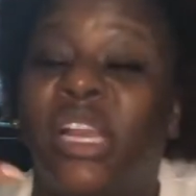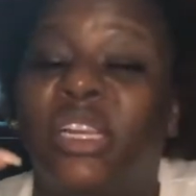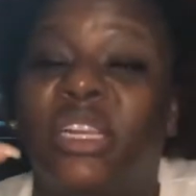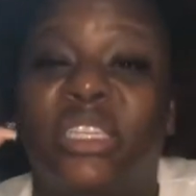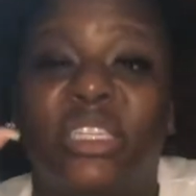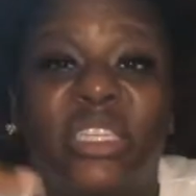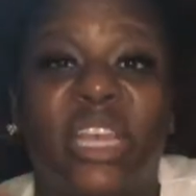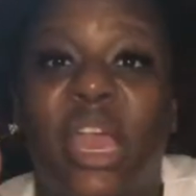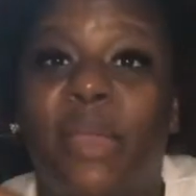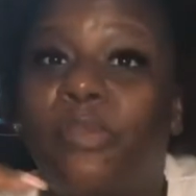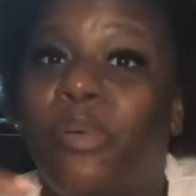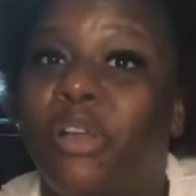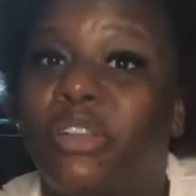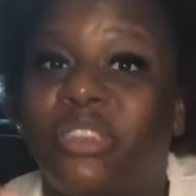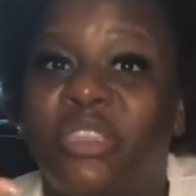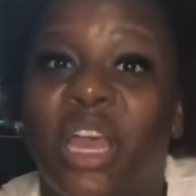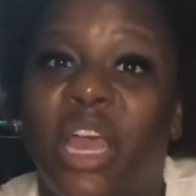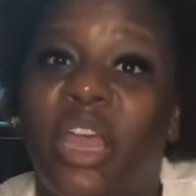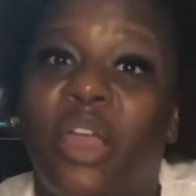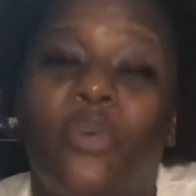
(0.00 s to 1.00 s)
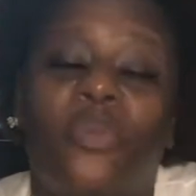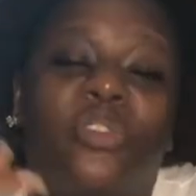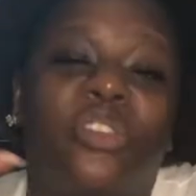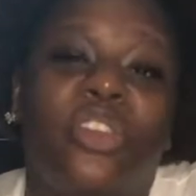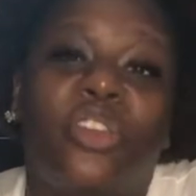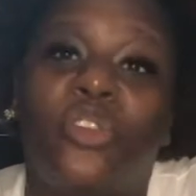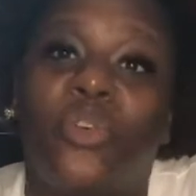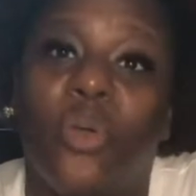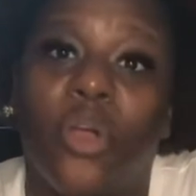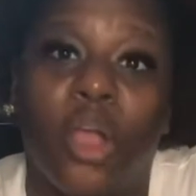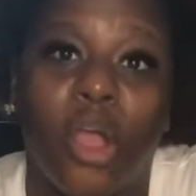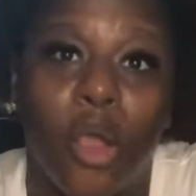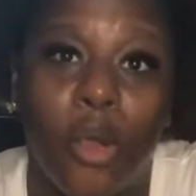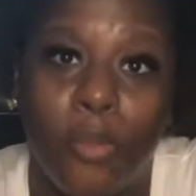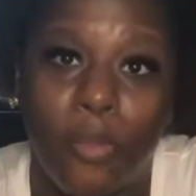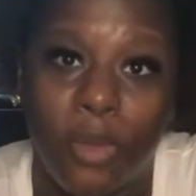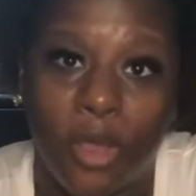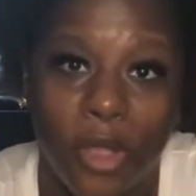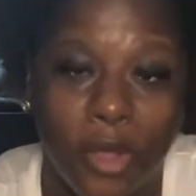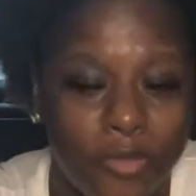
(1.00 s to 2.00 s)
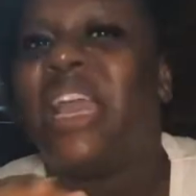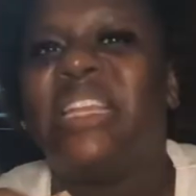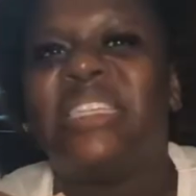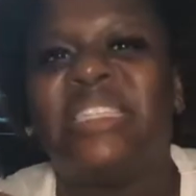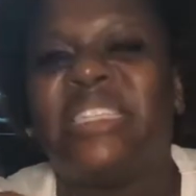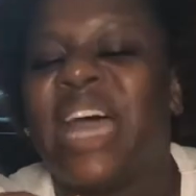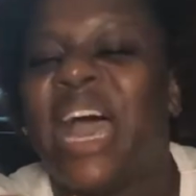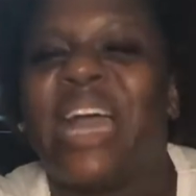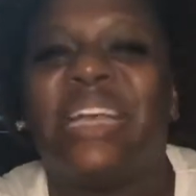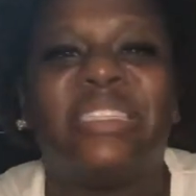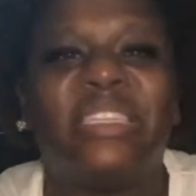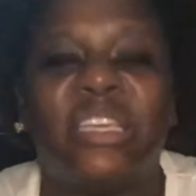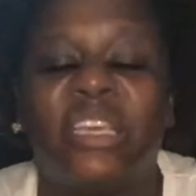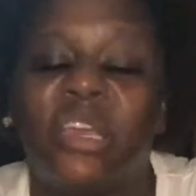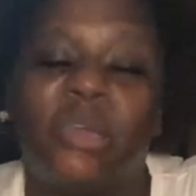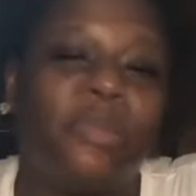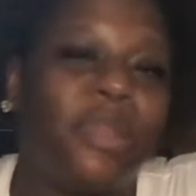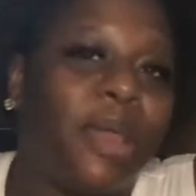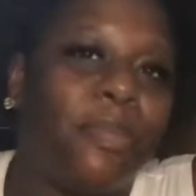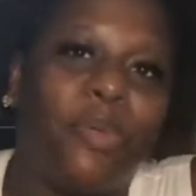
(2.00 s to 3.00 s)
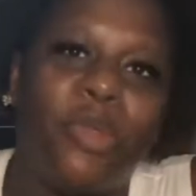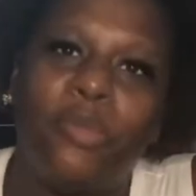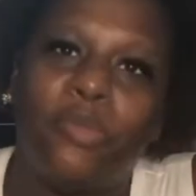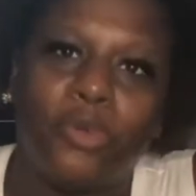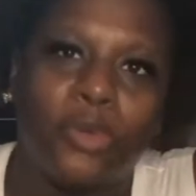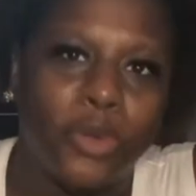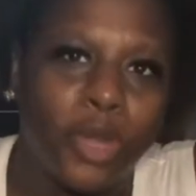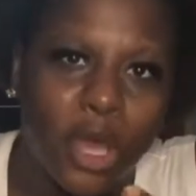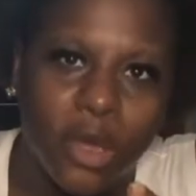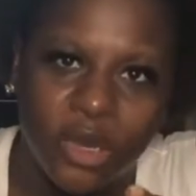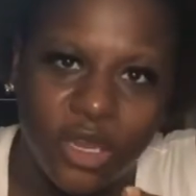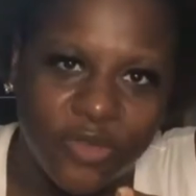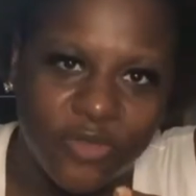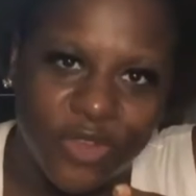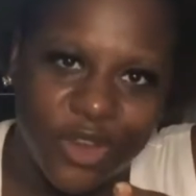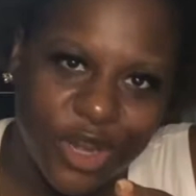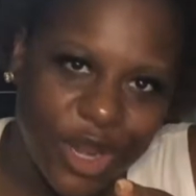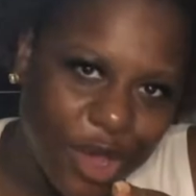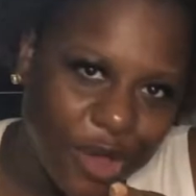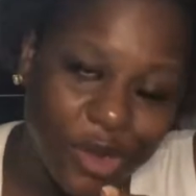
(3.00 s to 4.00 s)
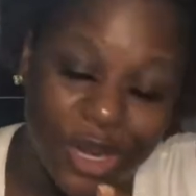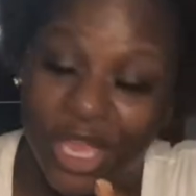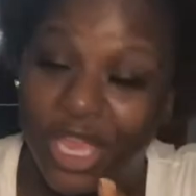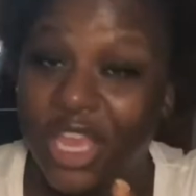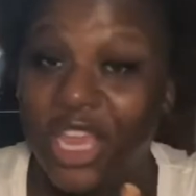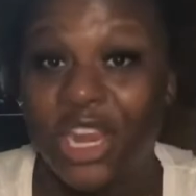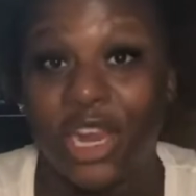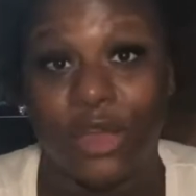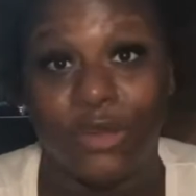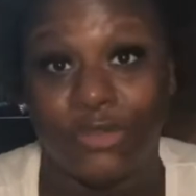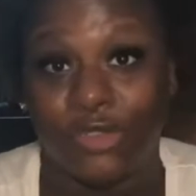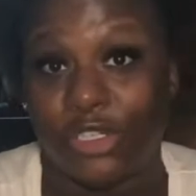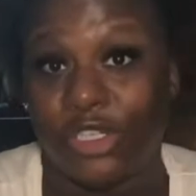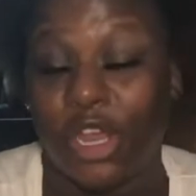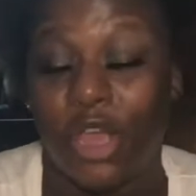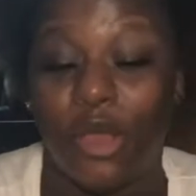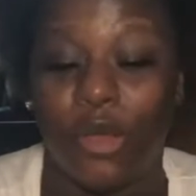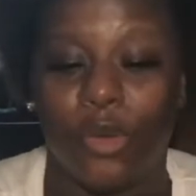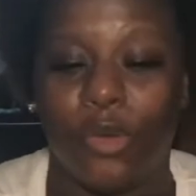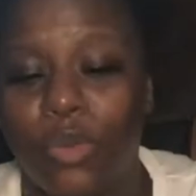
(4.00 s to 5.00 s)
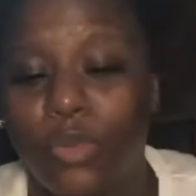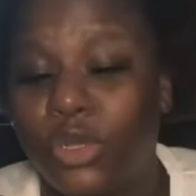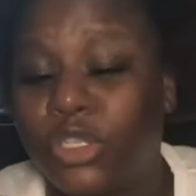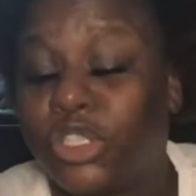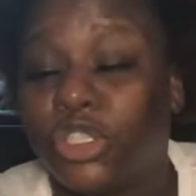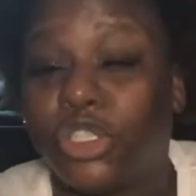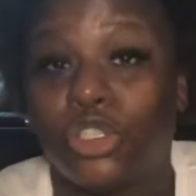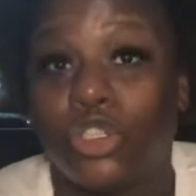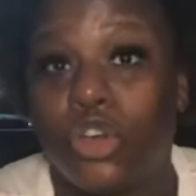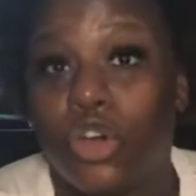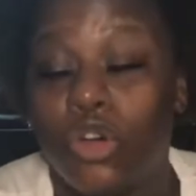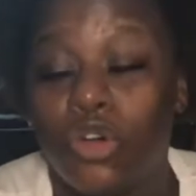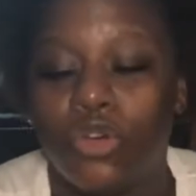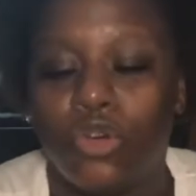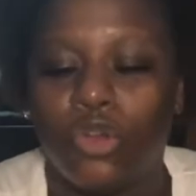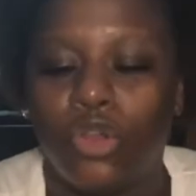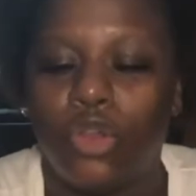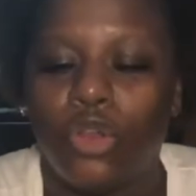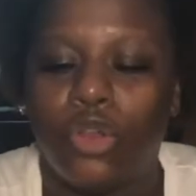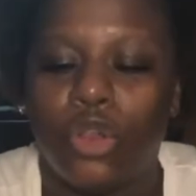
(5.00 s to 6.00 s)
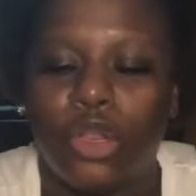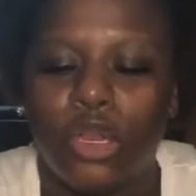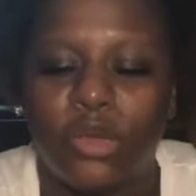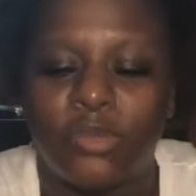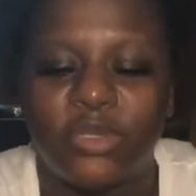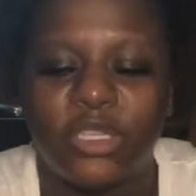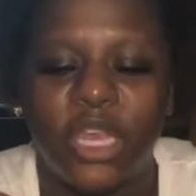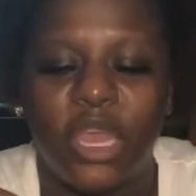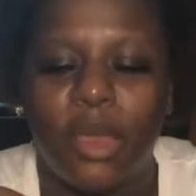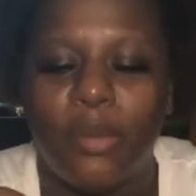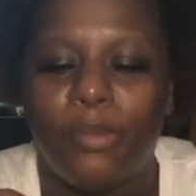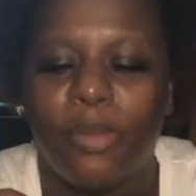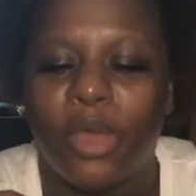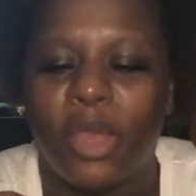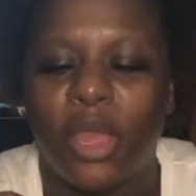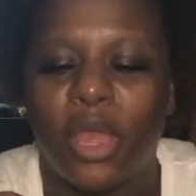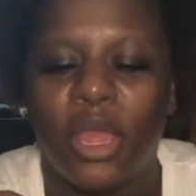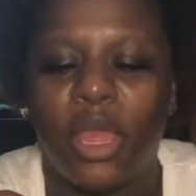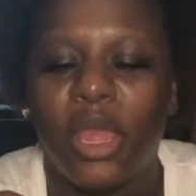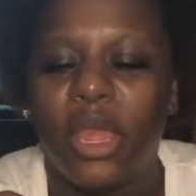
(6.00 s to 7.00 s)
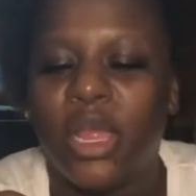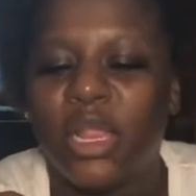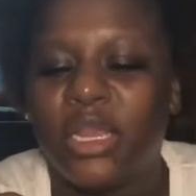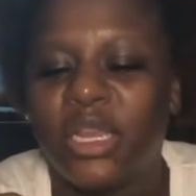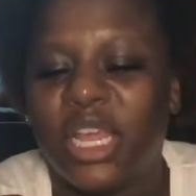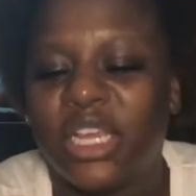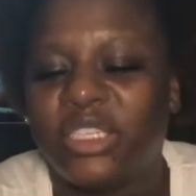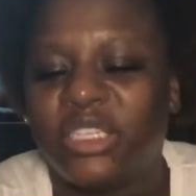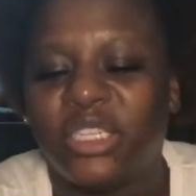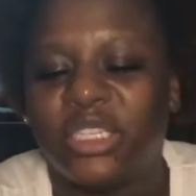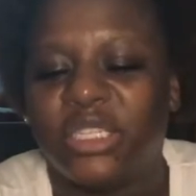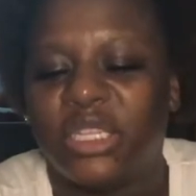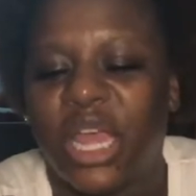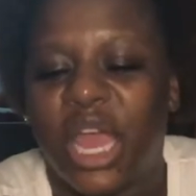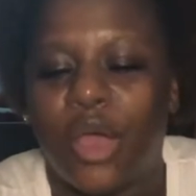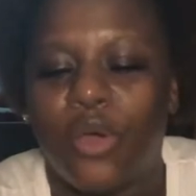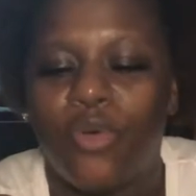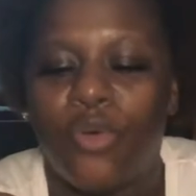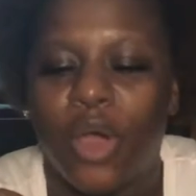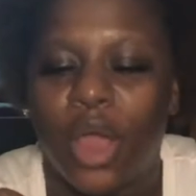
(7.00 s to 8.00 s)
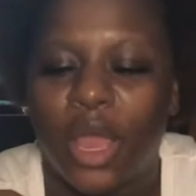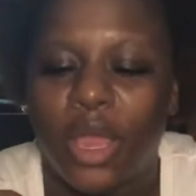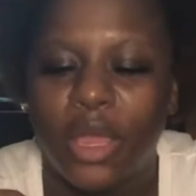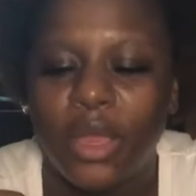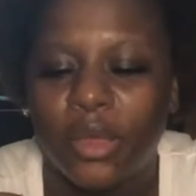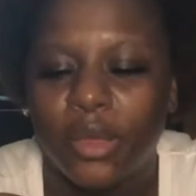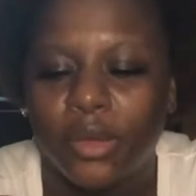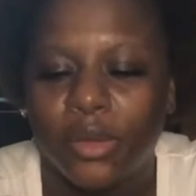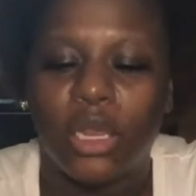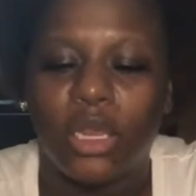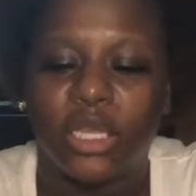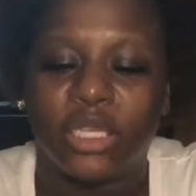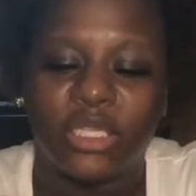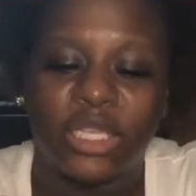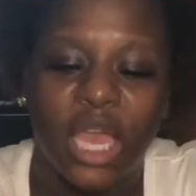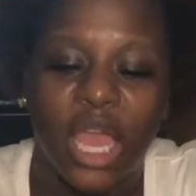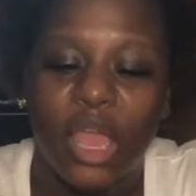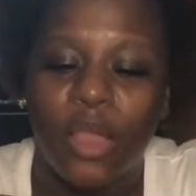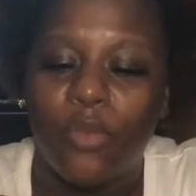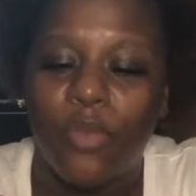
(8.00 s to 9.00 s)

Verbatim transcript: the same person I am with the door open. It's sides of him that people don't even know, that he don't show, which is cool. You know what I'm saying? But that's just not who I am. The same